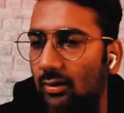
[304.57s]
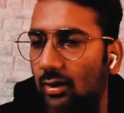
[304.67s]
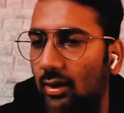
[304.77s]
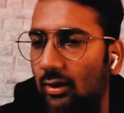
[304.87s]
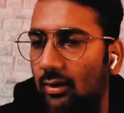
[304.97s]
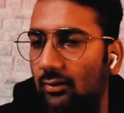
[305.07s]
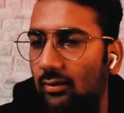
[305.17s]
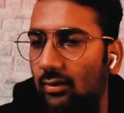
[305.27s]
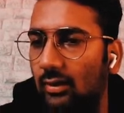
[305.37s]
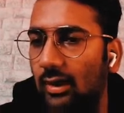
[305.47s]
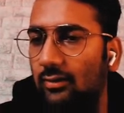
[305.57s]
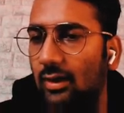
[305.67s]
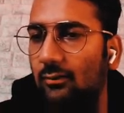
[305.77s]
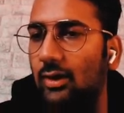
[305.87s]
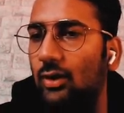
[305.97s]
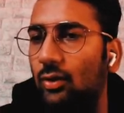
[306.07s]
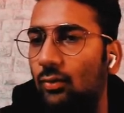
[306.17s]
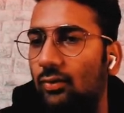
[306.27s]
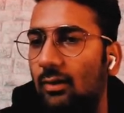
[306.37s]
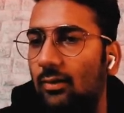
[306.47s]
it is like 7
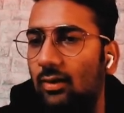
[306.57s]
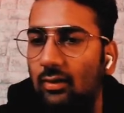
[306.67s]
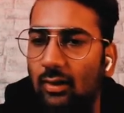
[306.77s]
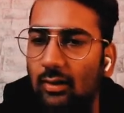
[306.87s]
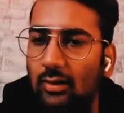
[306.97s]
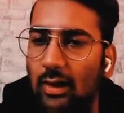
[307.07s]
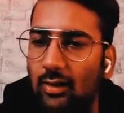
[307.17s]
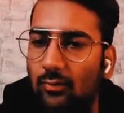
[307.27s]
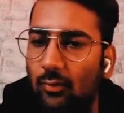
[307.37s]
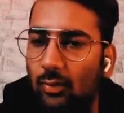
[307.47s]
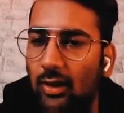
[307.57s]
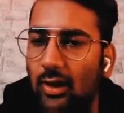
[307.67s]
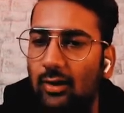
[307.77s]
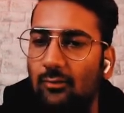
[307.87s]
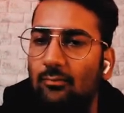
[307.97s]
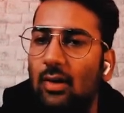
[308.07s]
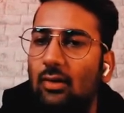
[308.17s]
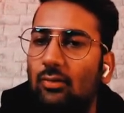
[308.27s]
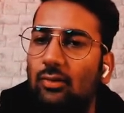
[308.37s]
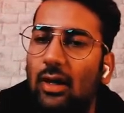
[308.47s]
into 7, that is 49.
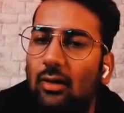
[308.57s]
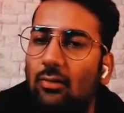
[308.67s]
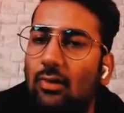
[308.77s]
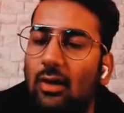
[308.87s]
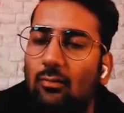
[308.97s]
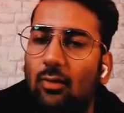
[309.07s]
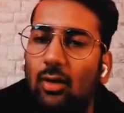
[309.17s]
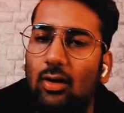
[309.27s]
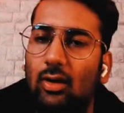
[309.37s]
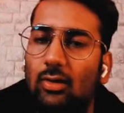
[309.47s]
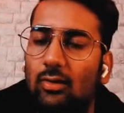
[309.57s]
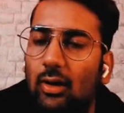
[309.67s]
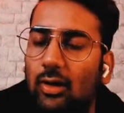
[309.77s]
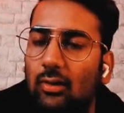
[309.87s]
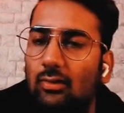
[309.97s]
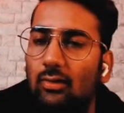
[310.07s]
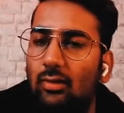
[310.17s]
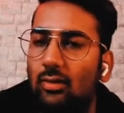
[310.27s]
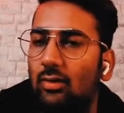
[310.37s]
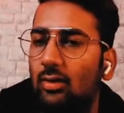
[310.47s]
So that's why it is
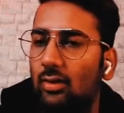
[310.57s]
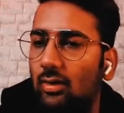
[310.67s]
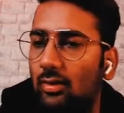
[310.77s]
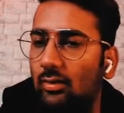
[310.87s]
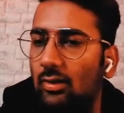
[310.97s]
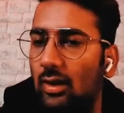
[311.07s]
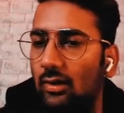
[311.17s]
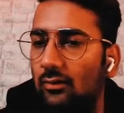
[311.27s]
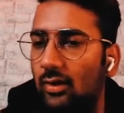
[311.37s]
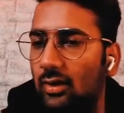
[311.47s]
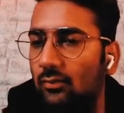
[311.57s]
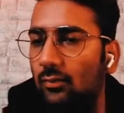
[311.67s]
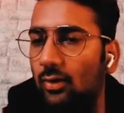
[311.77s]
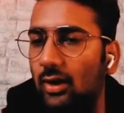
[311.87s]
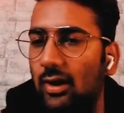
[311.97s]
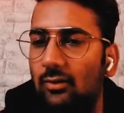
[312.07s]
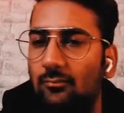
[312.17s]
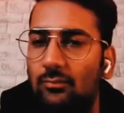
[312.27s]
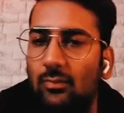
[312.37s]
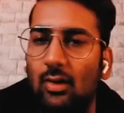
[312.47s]
the answer is 49.
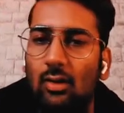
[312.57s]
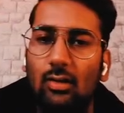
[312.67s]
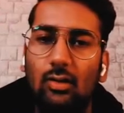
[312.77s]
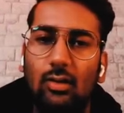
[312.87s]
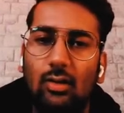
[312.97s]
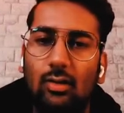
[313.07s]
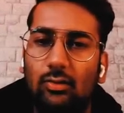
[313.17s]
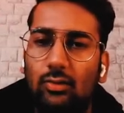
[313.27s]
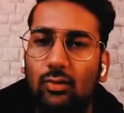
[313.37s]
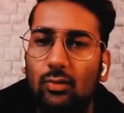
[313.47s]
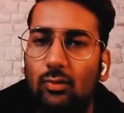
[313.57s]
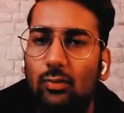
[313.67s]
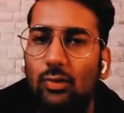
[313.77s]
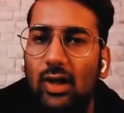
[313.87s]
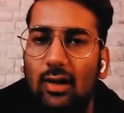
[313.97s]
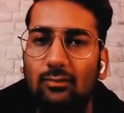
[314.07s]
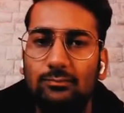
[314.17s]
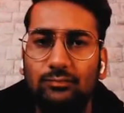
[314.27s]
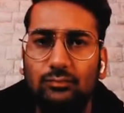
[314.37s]
So yeah,